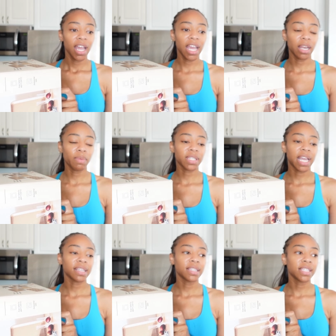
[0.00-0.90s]
And it was
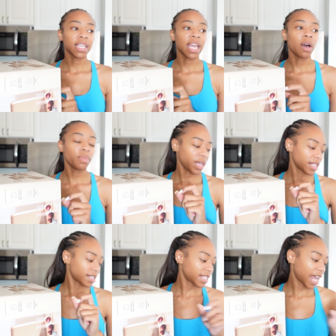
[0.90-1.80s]
like to help
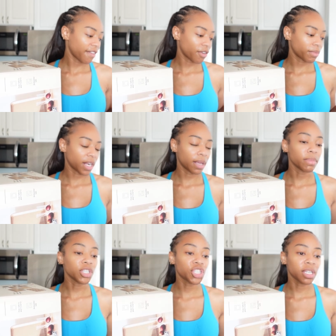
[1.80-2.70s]
it stay from getting
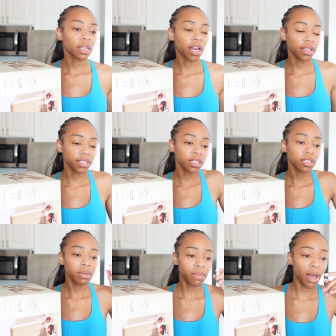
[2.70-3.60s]
mushy. Are you listening
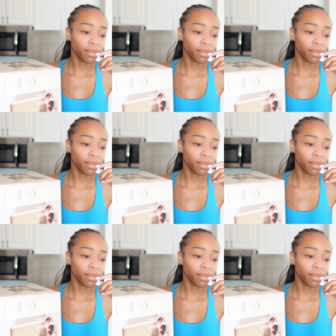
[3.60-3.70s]
to me, Mom?